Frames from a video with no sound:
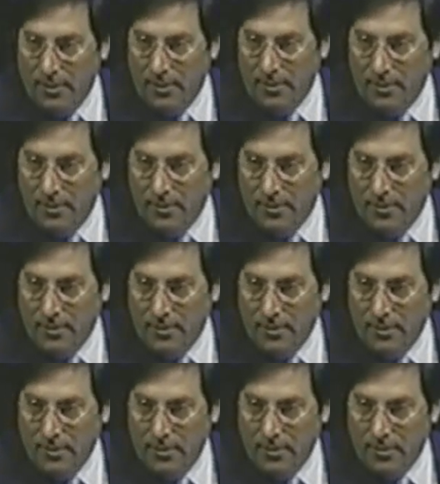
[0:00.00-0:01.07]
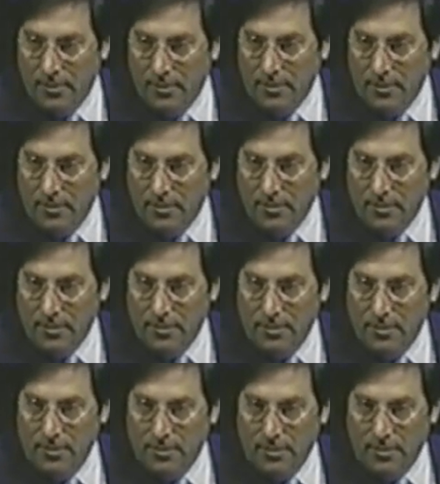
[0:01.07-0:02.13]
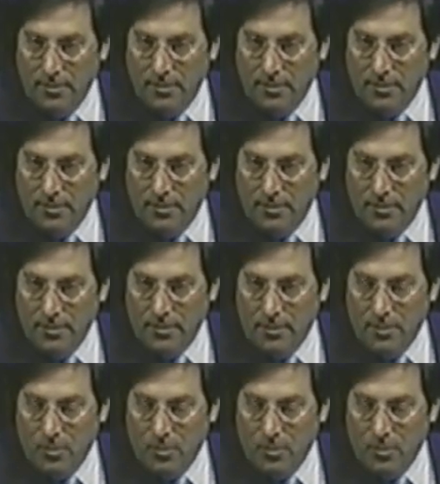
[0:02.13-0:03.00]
Nothing is said.